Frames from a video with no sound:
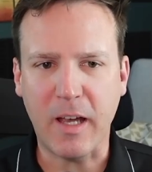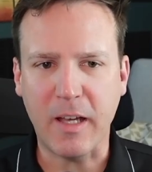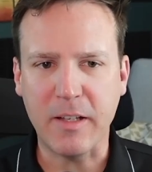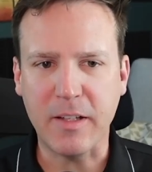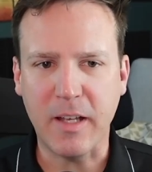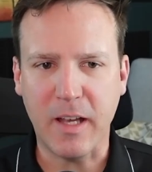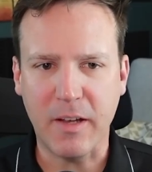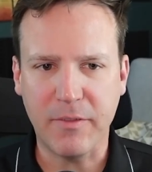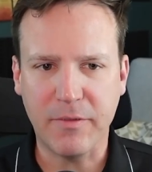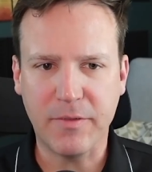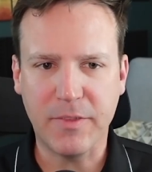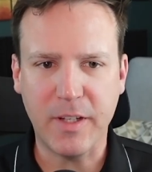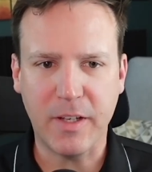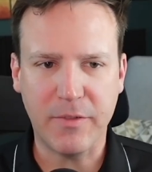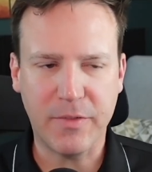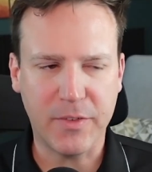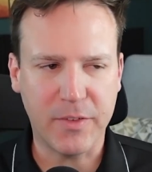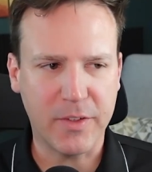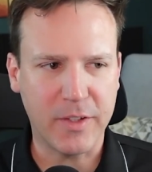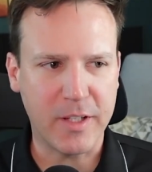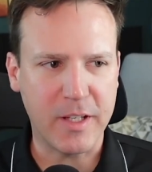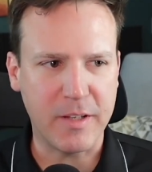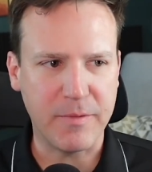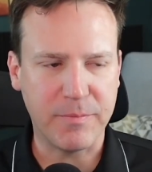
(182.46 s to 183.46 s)
I have
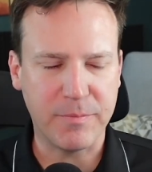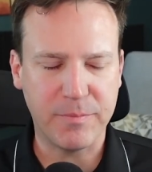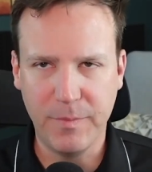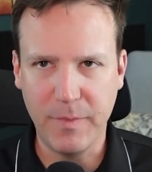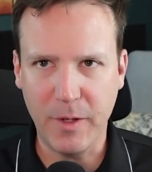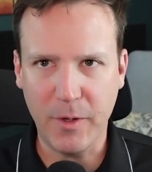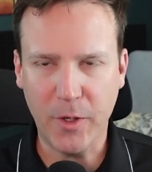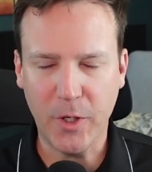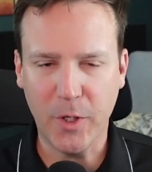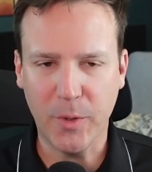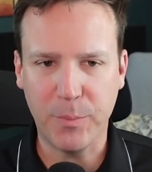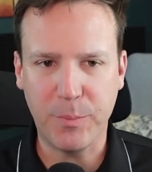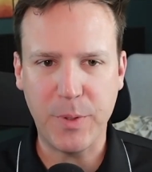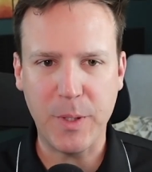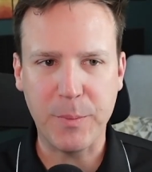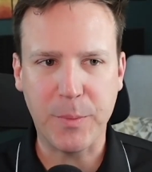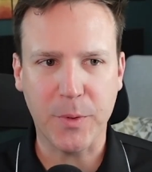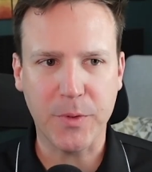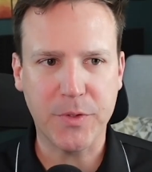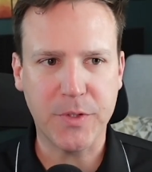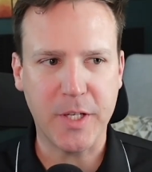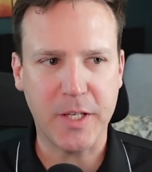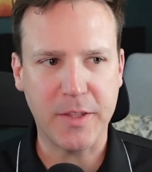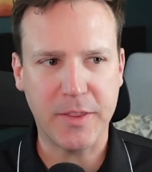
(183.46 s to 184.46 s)
definitely heard
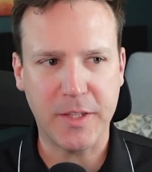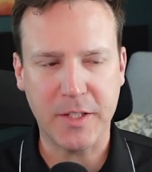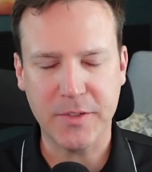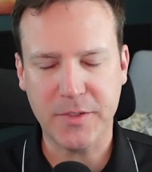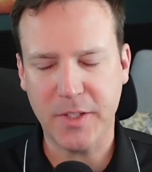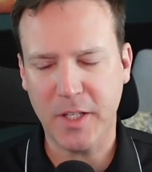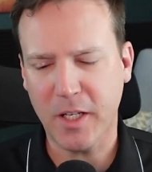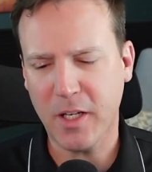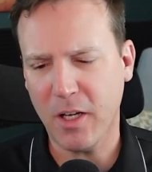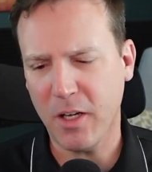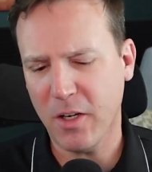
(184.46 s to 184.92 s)
people say things like,